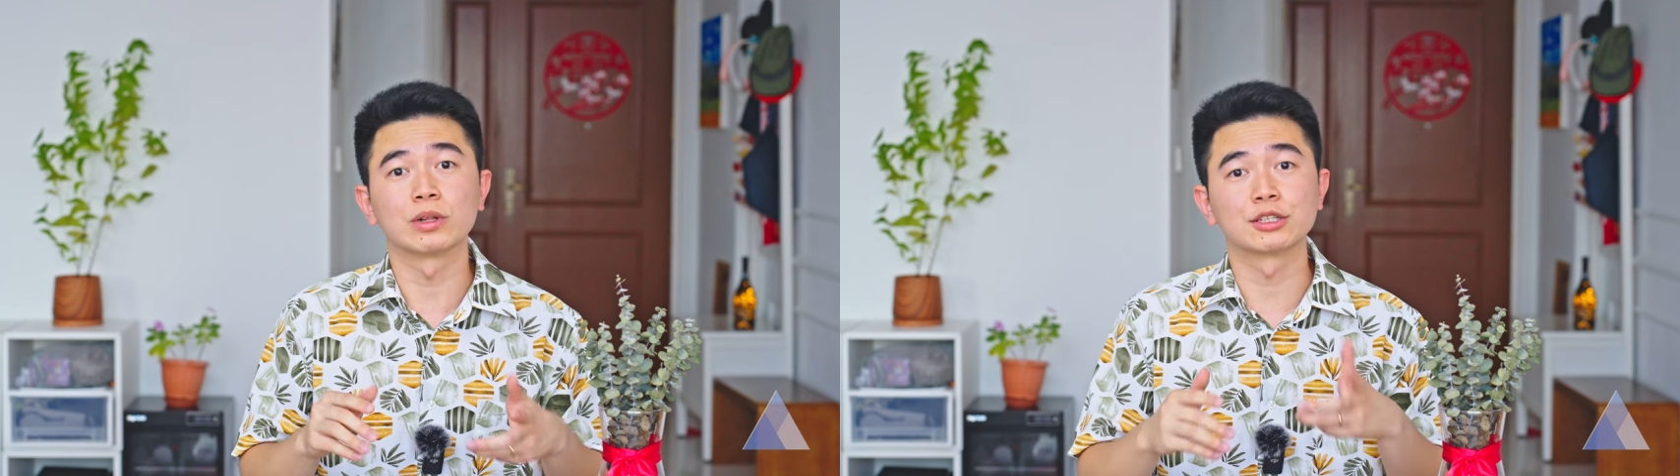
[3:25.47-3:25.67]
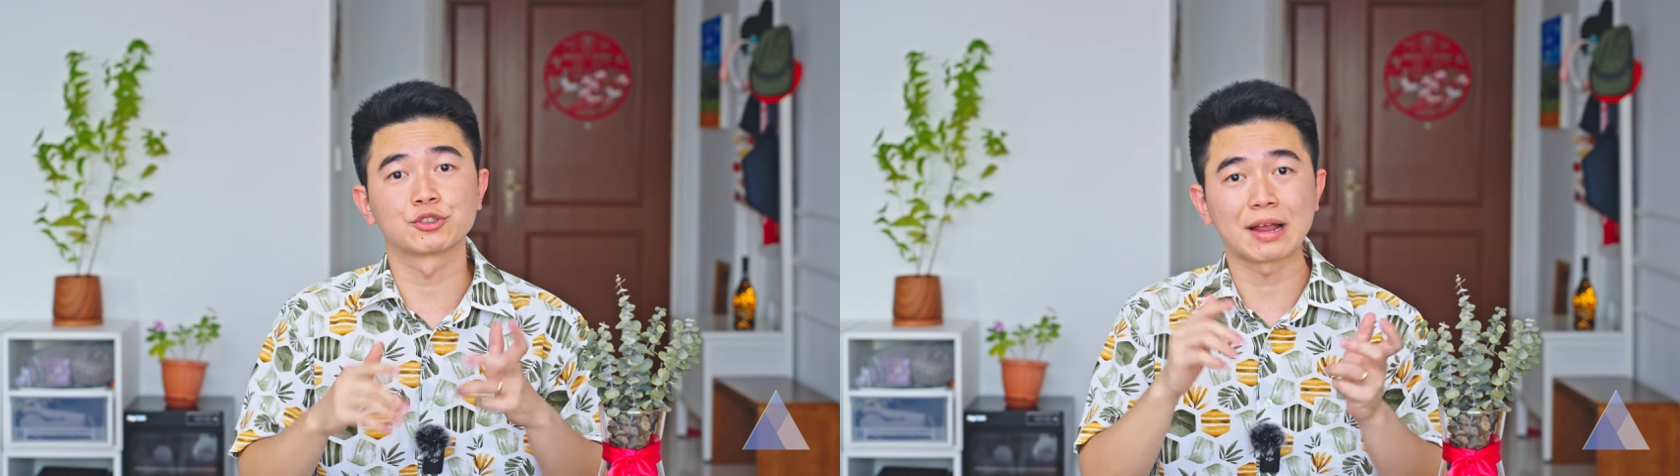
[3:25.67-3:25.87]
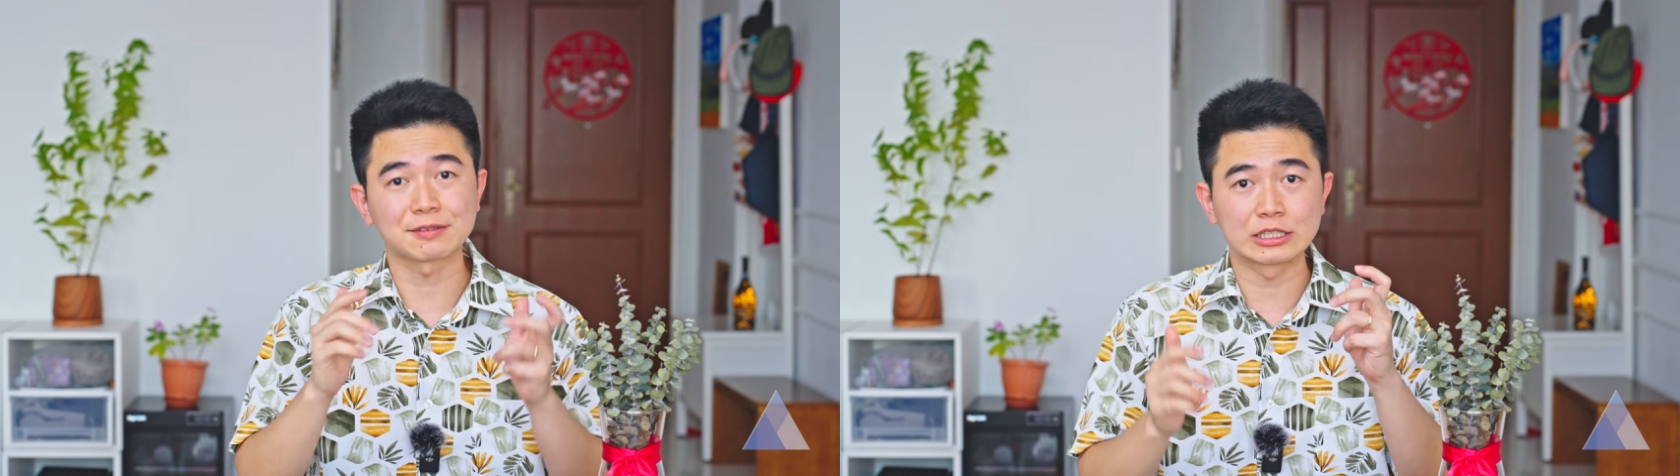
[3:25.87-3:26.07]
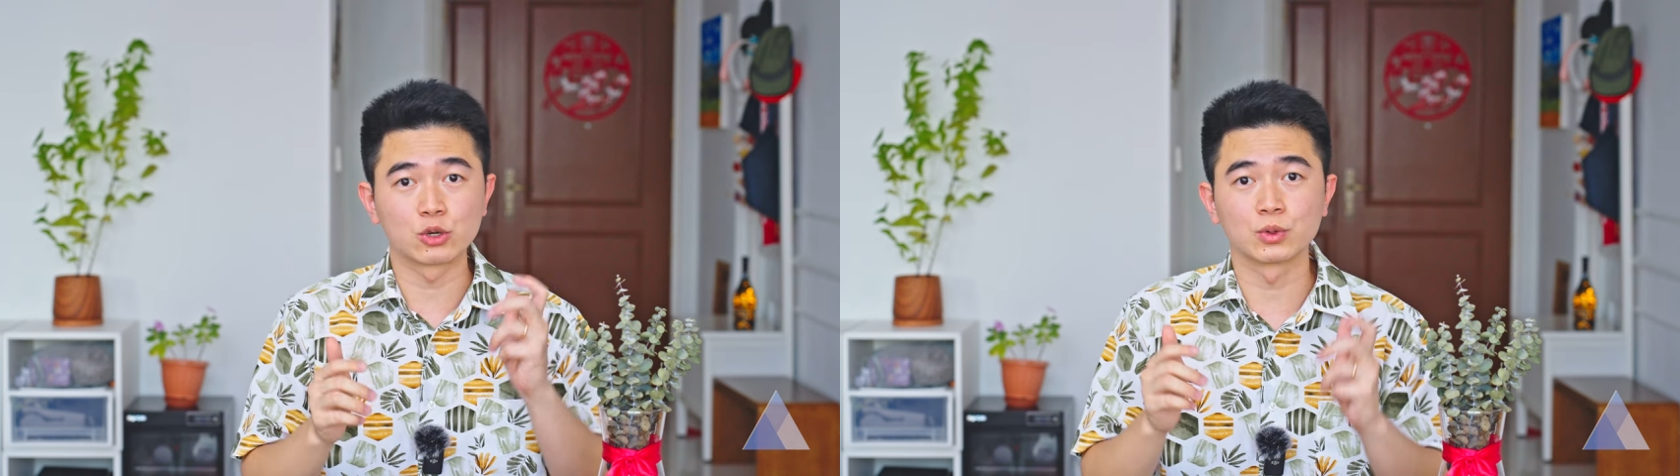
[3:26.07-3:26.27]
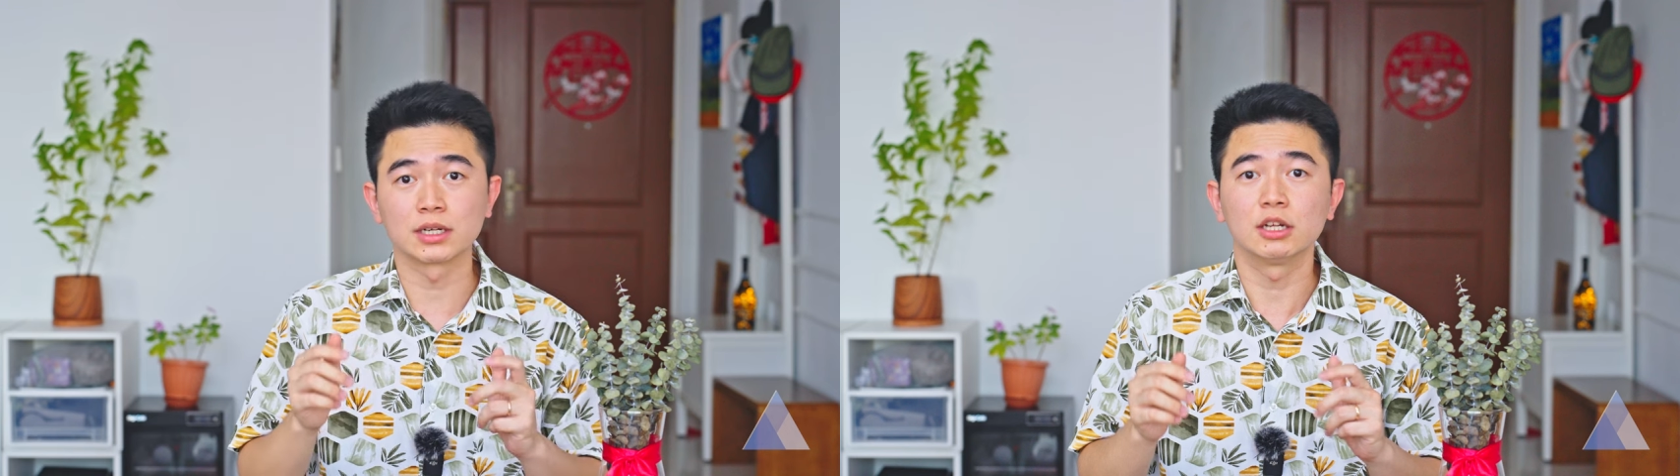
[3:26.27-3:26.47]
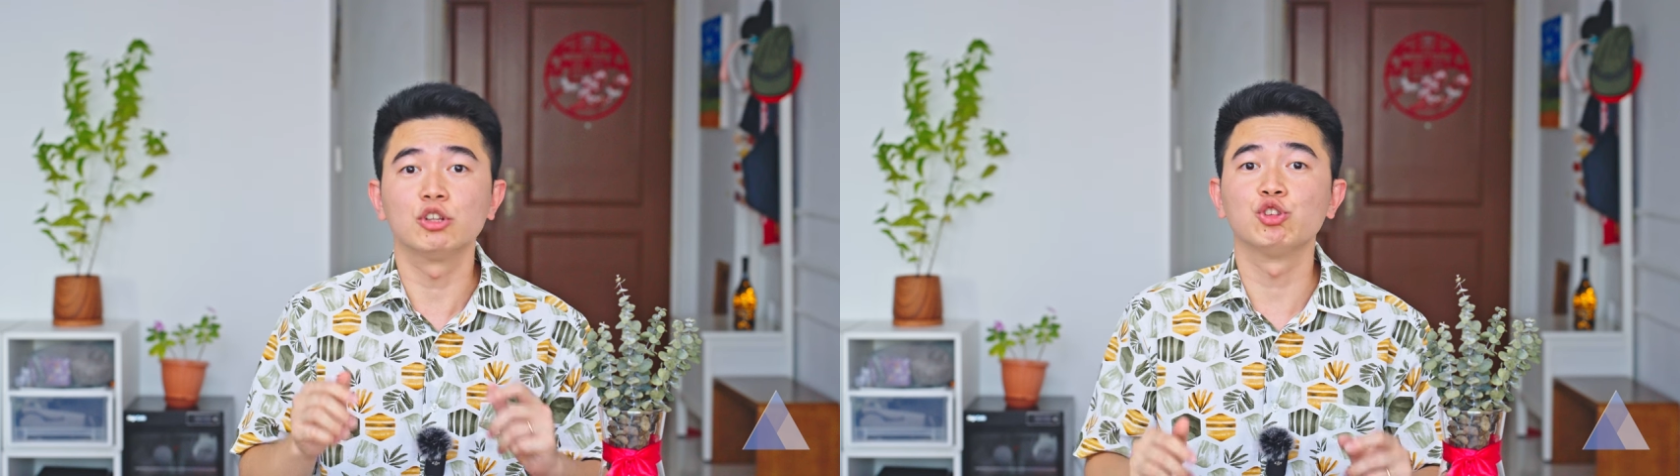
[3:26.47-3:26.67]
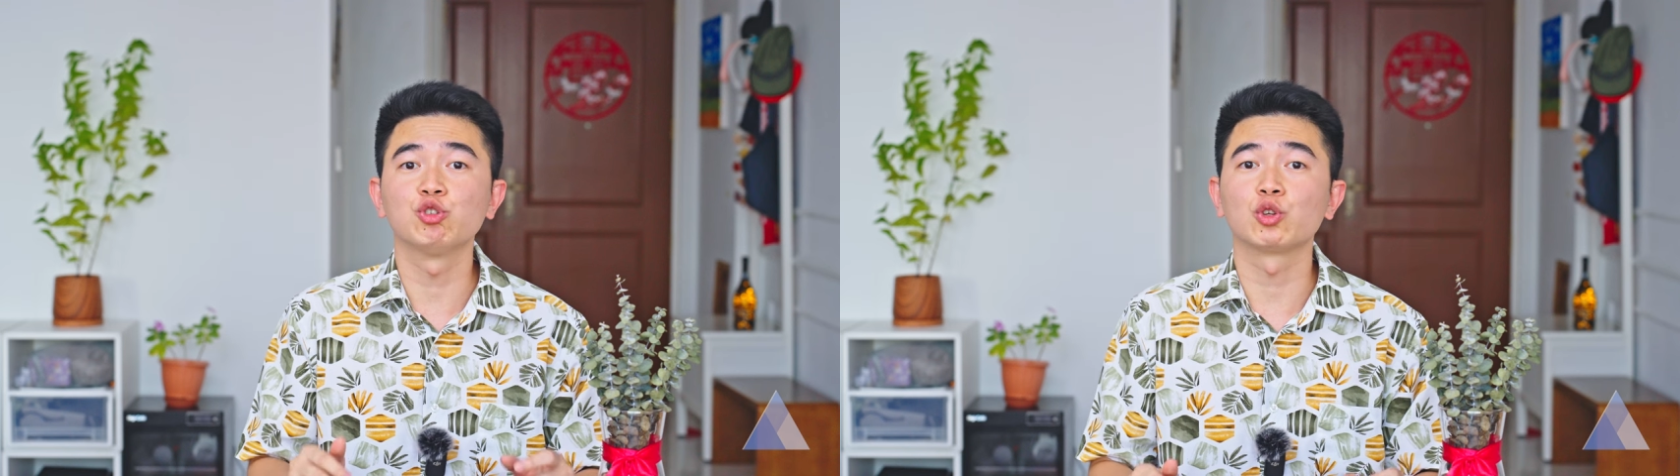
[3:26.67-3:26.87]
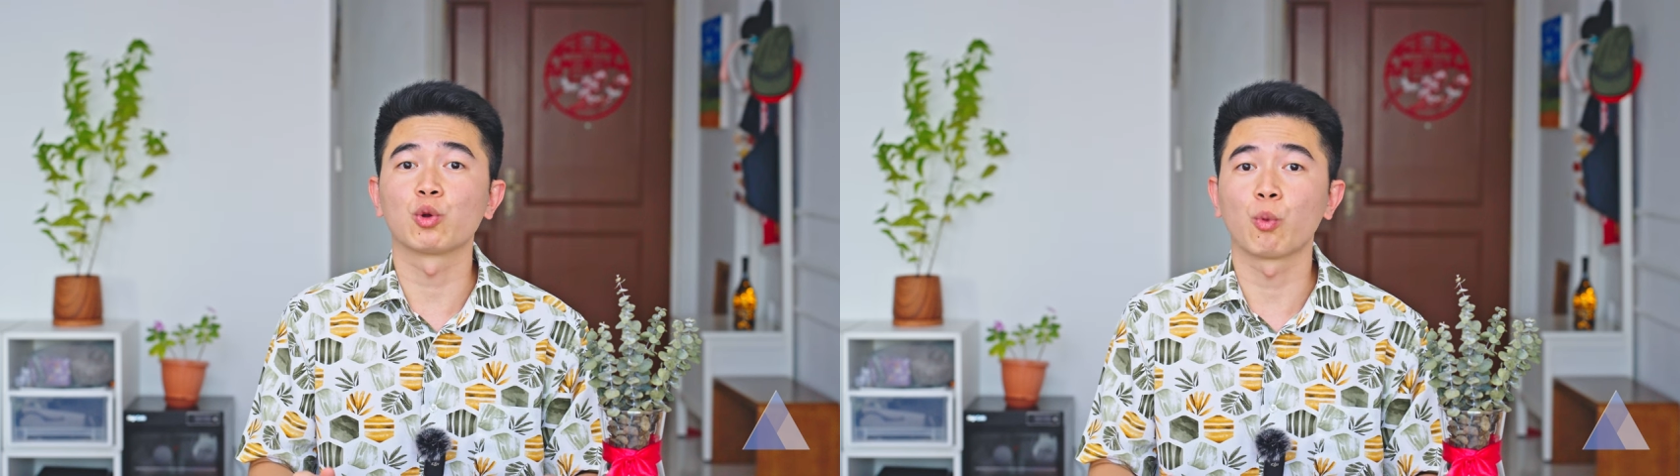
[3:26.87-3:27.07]
will drive slower due
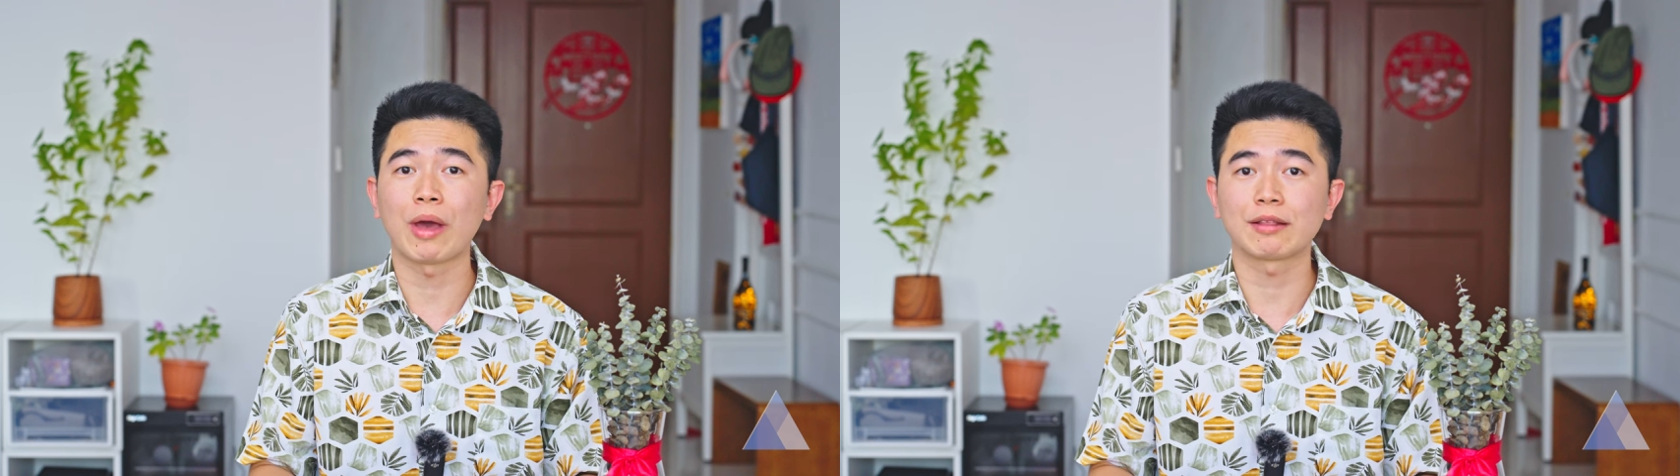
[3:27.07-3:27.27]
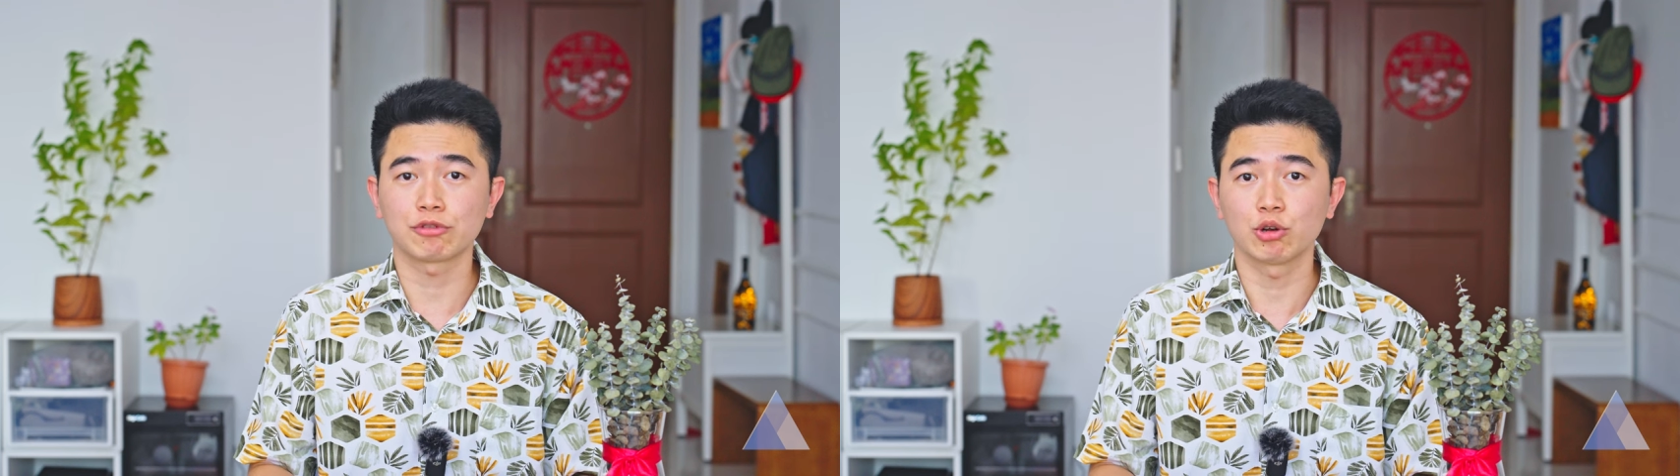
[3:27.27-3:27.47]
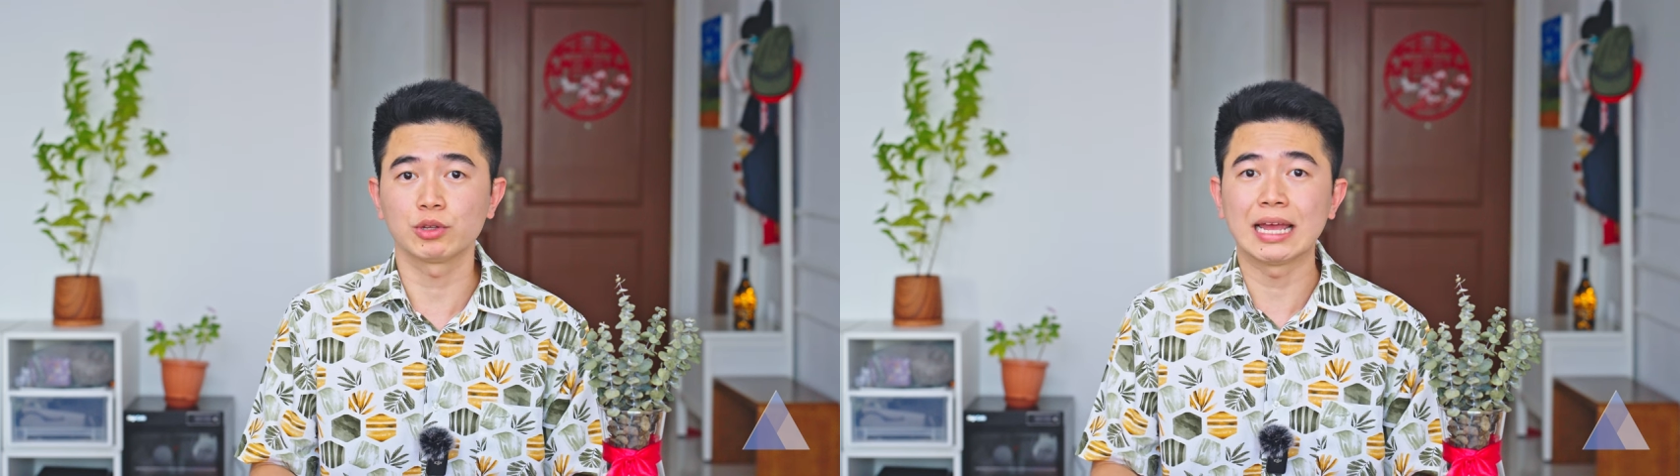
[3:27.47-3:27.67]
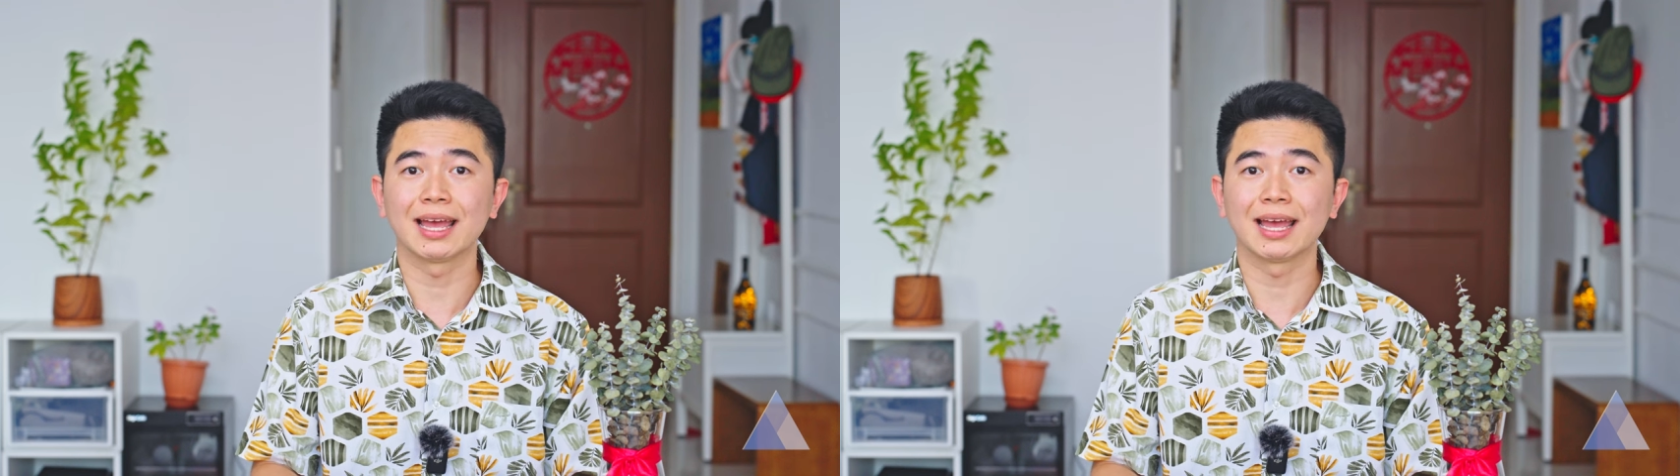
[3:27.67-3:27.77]
to the wet road